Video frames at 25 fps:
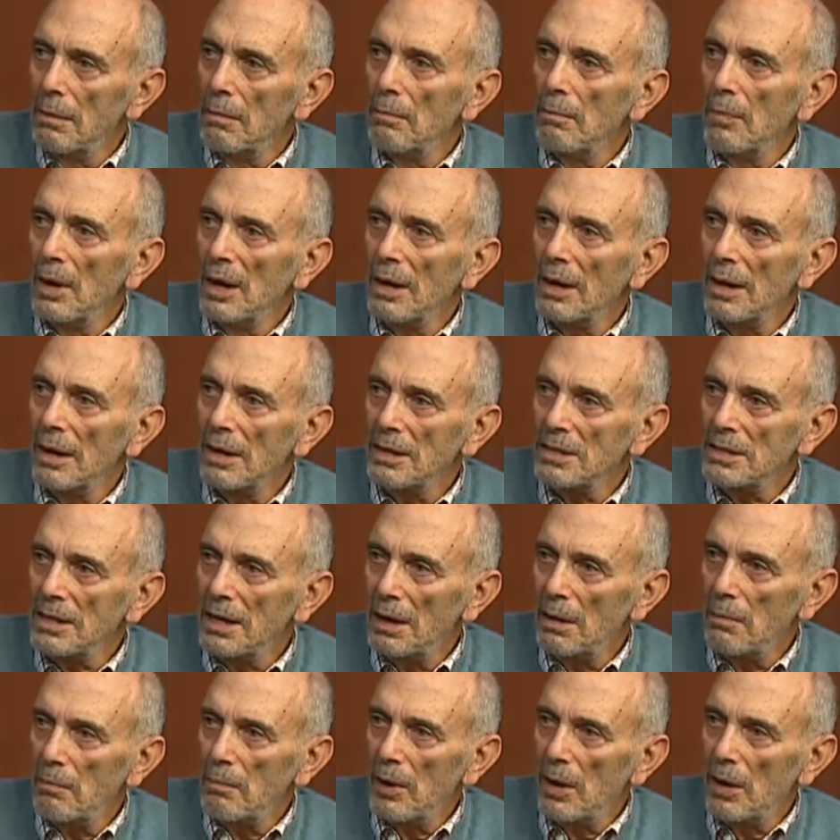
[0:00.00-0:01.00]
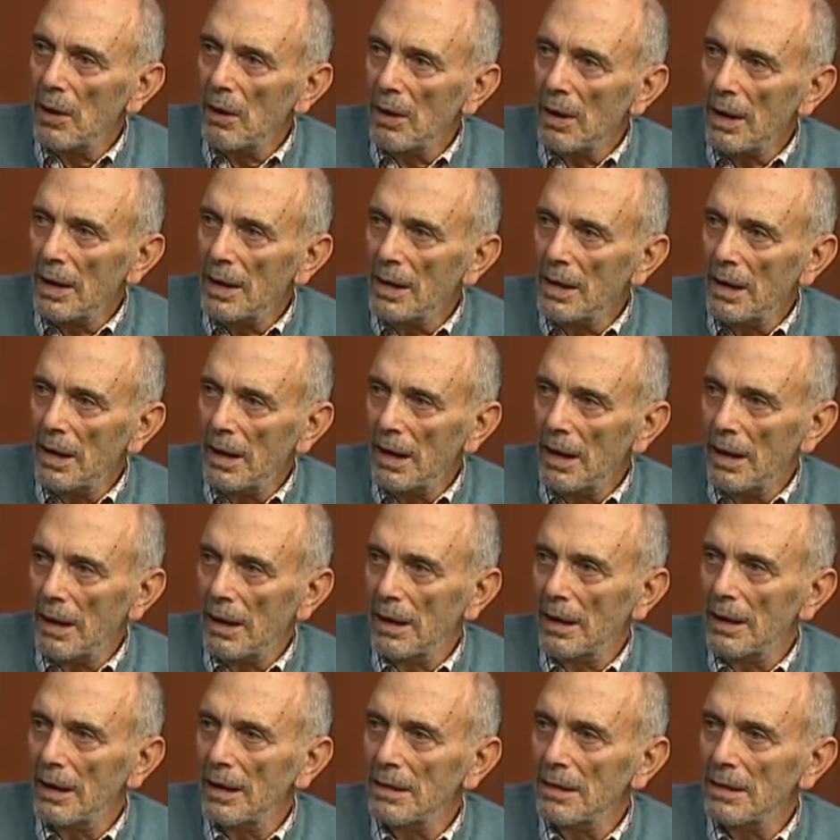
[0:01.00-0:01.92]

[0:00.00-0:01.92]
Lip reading: But Hires had a better idea.